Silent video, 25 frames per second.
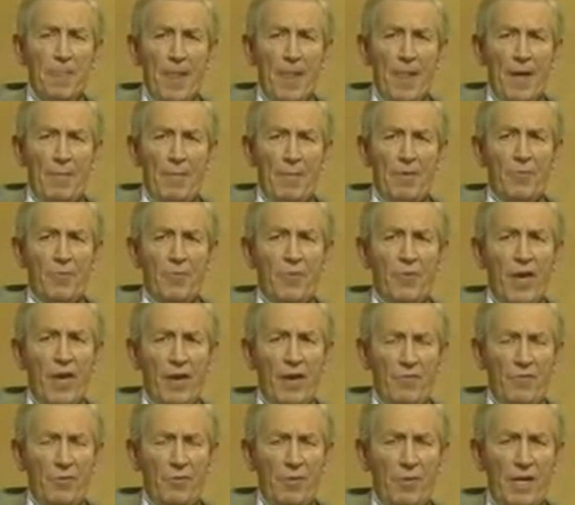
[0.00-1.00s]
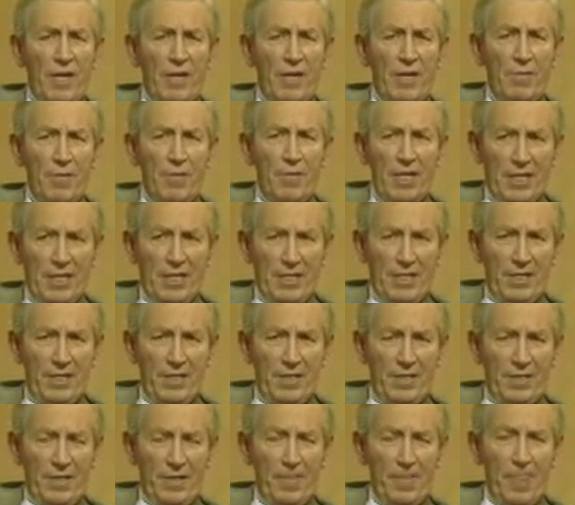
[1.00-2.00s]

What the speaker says: but we have to bear in mind